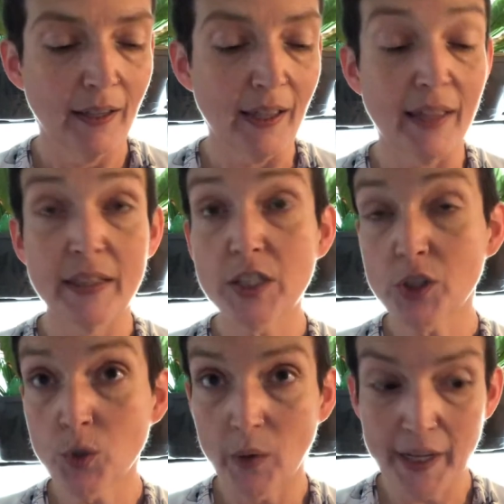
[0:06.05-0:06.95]
and these are
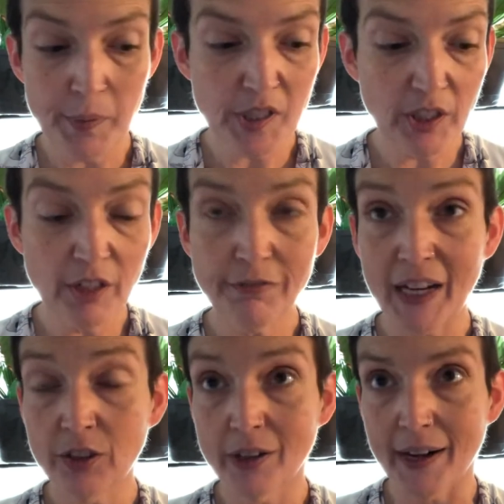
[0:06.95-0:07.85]
20% of your
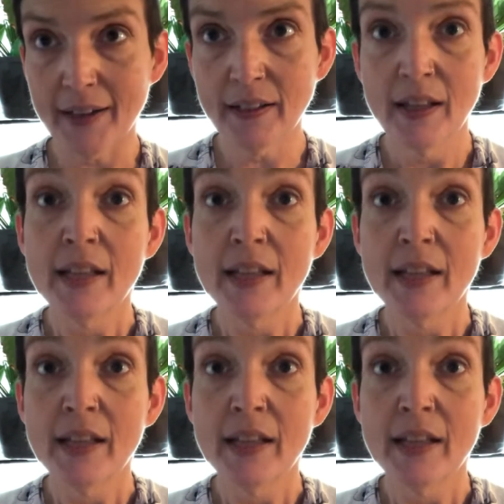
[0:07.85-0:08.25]
final grade.